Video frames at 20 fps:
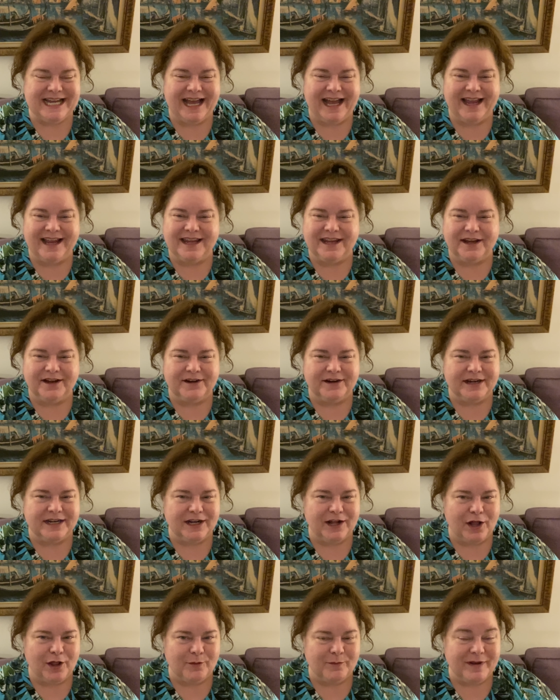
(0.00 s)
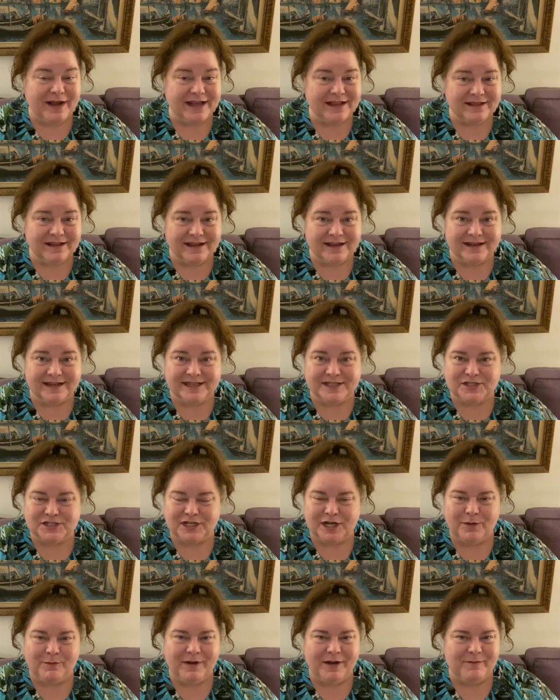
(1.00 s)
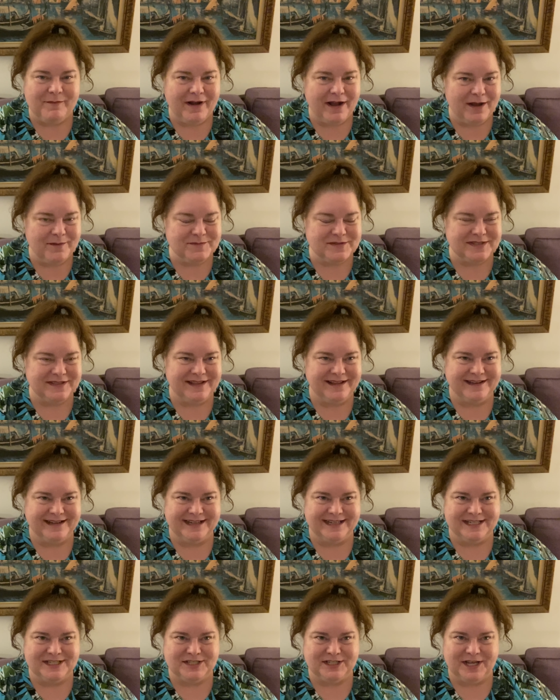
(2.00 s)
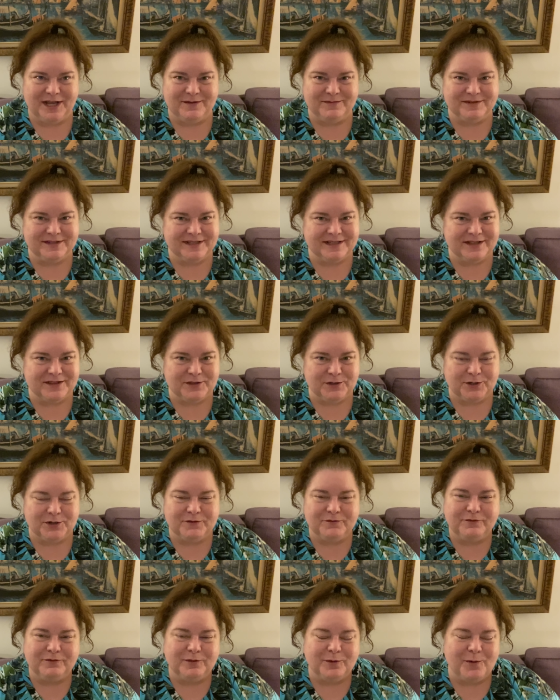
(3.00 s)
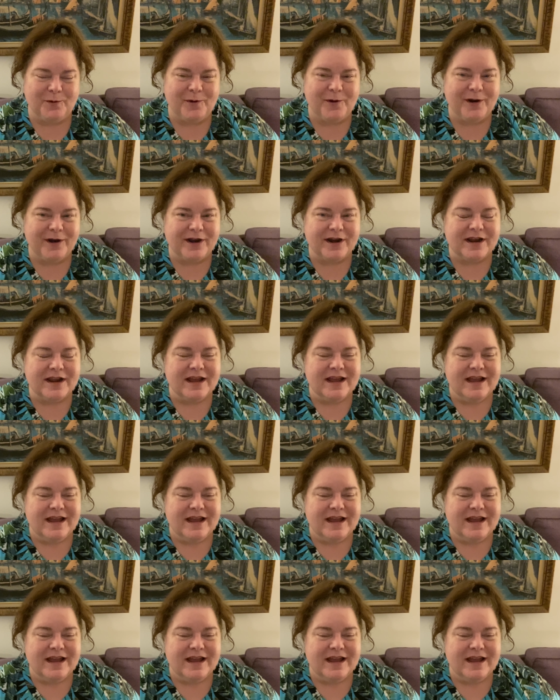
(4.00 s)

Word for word: I carried all my luggage and all my mom's luggage up to the third floor.